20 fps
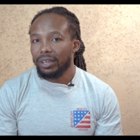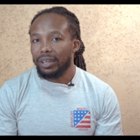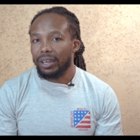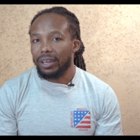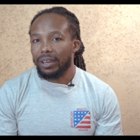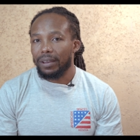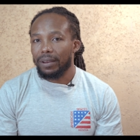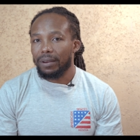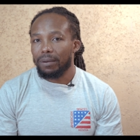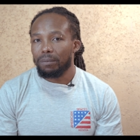
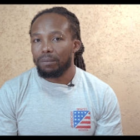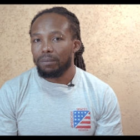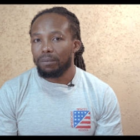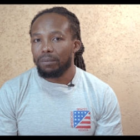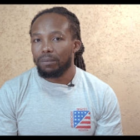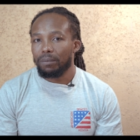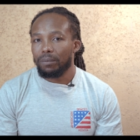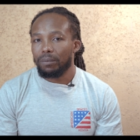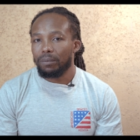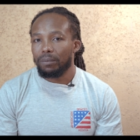
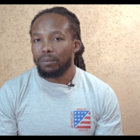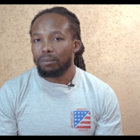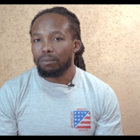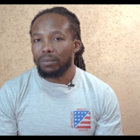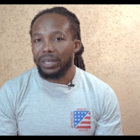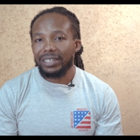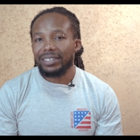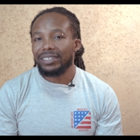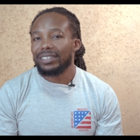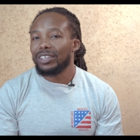Um,
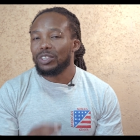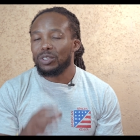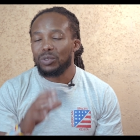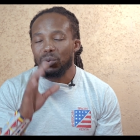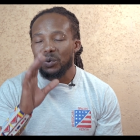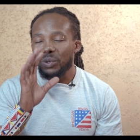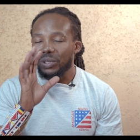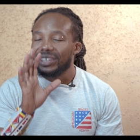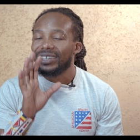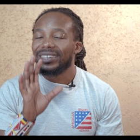but it, you,
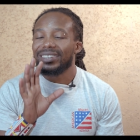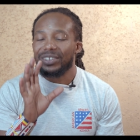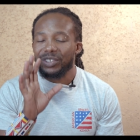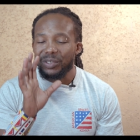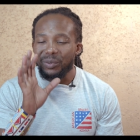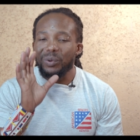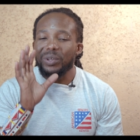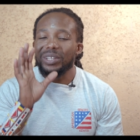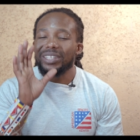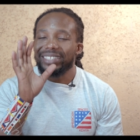will,
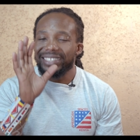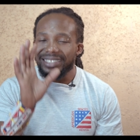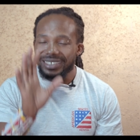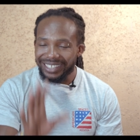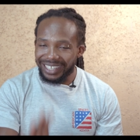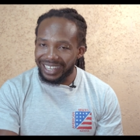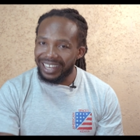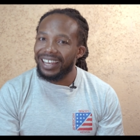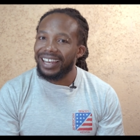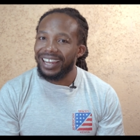you will
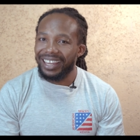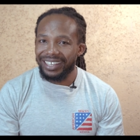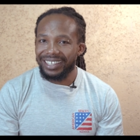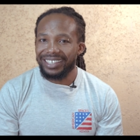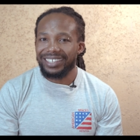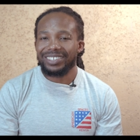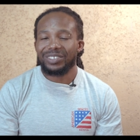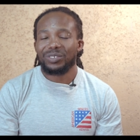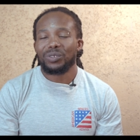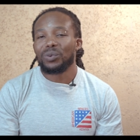still like
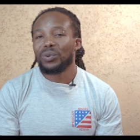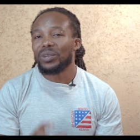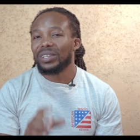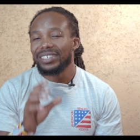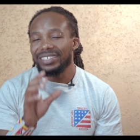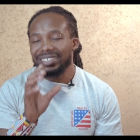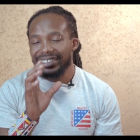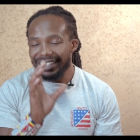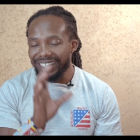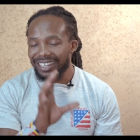it. You will
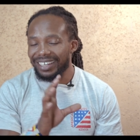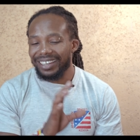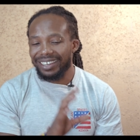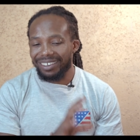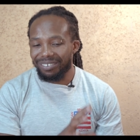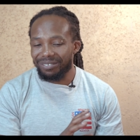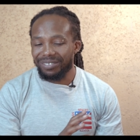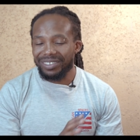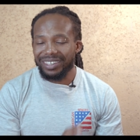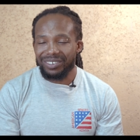still
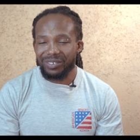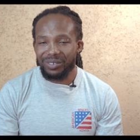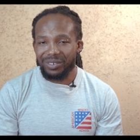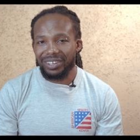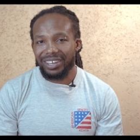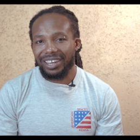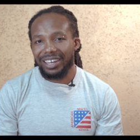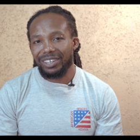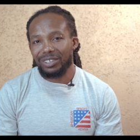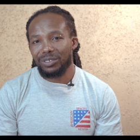love the look
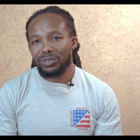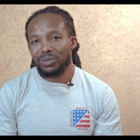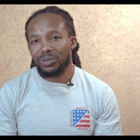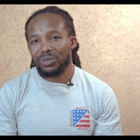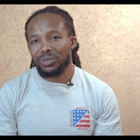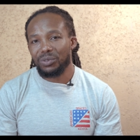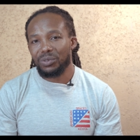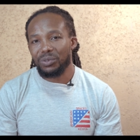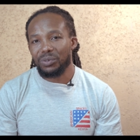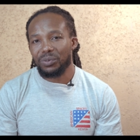I'll do
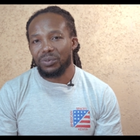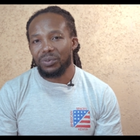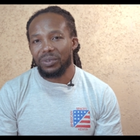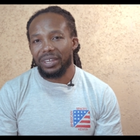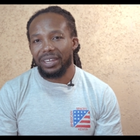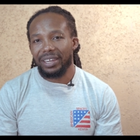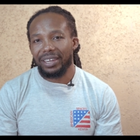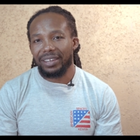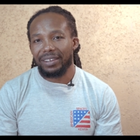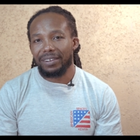to you.
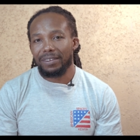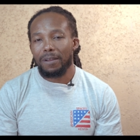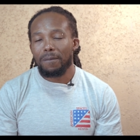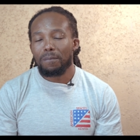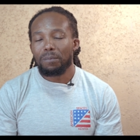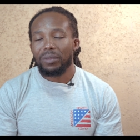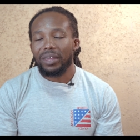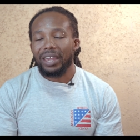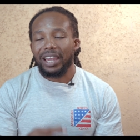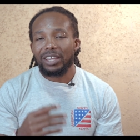And
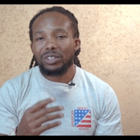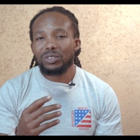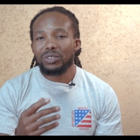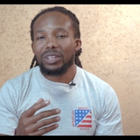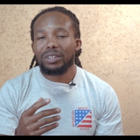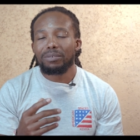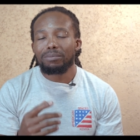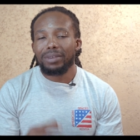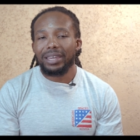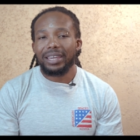I
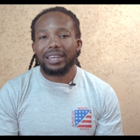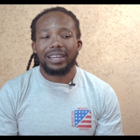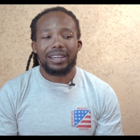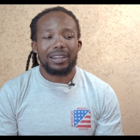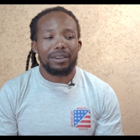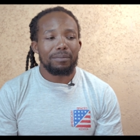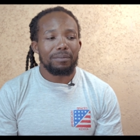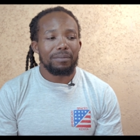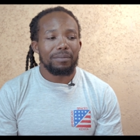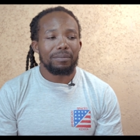usually make
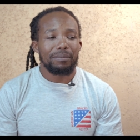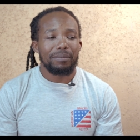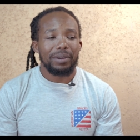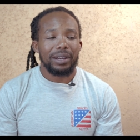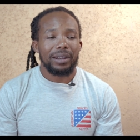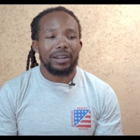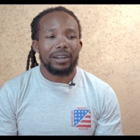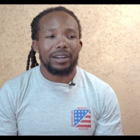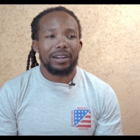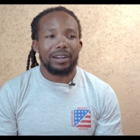
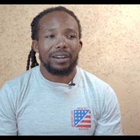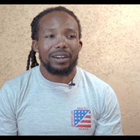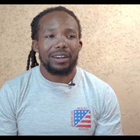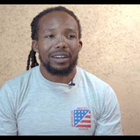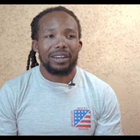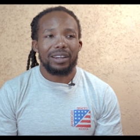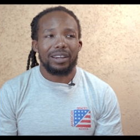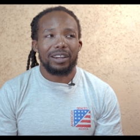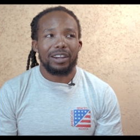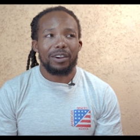uh,
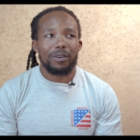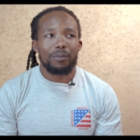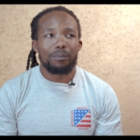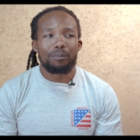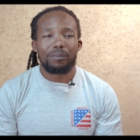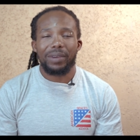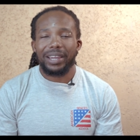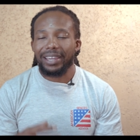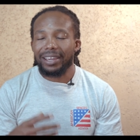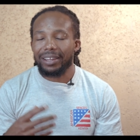
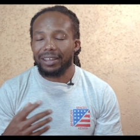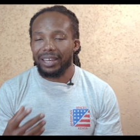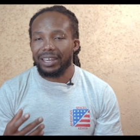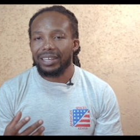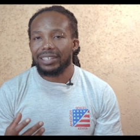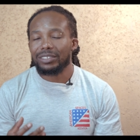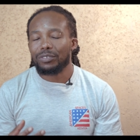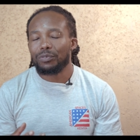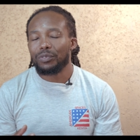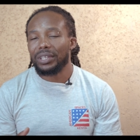my
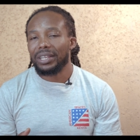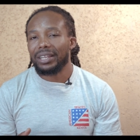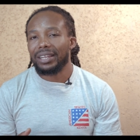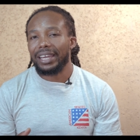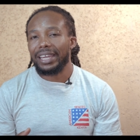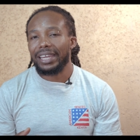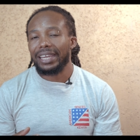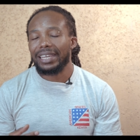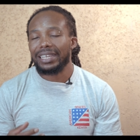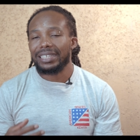clients feel
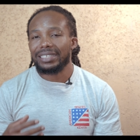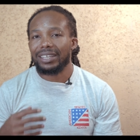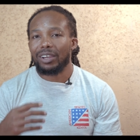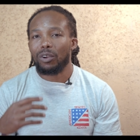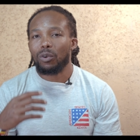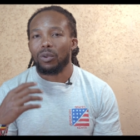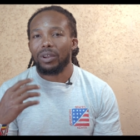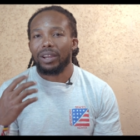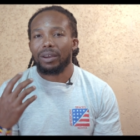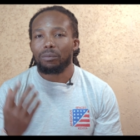like it's a
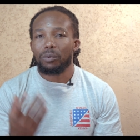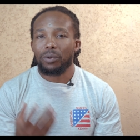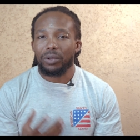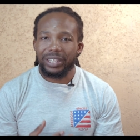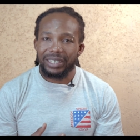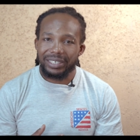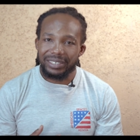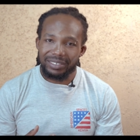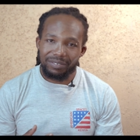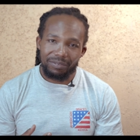
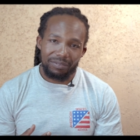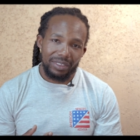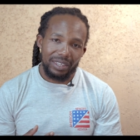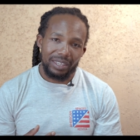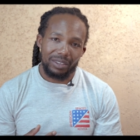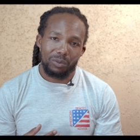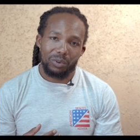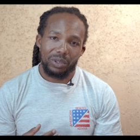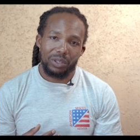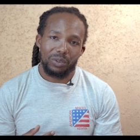collaborative
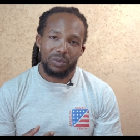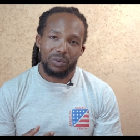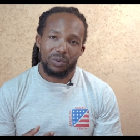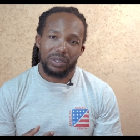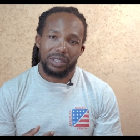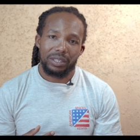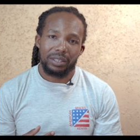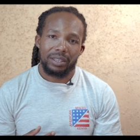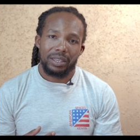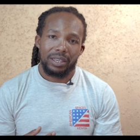thing we're doing.